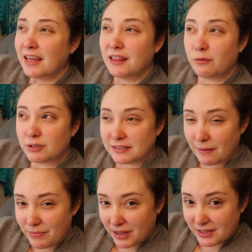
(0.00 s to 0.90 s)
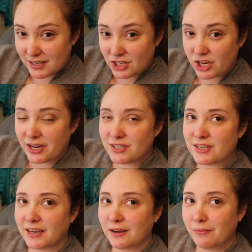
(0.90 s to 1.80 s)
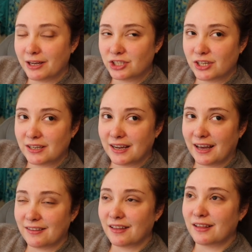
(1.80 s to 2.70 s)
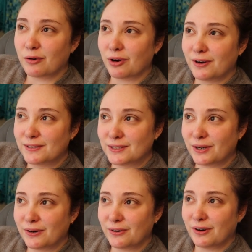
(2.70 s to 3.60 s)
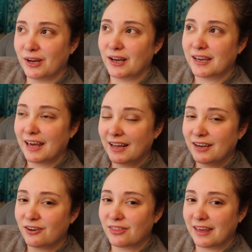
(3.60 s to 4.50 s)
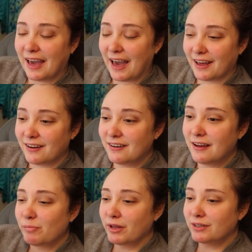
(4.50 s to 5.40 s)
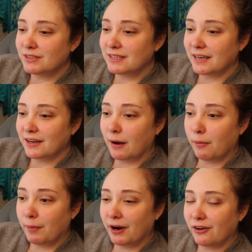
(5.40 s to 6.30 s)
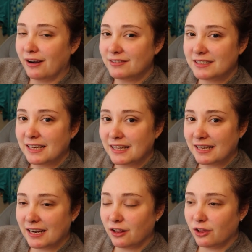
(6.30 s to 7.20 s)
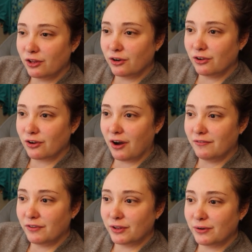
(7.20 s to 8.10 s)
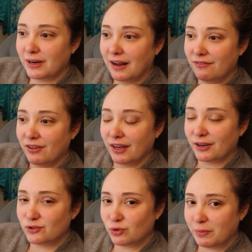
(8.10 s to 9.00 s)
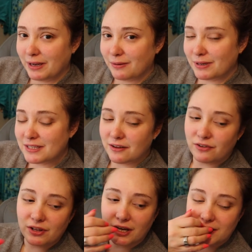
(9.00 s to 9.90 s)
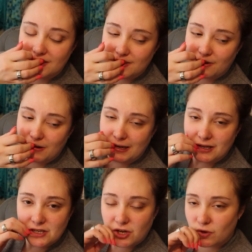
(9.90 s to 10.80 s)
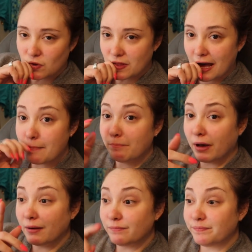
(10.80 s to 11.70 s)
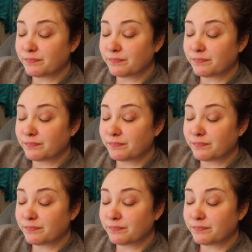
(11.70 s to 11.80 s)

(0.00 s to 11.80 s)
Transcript: there were some things I changed, like I mentioned, and then there were also getting near the end. There's like a couple paragraphs that get a little convoluted. I feel like I was repeating myself a lot, so I need to go through that. But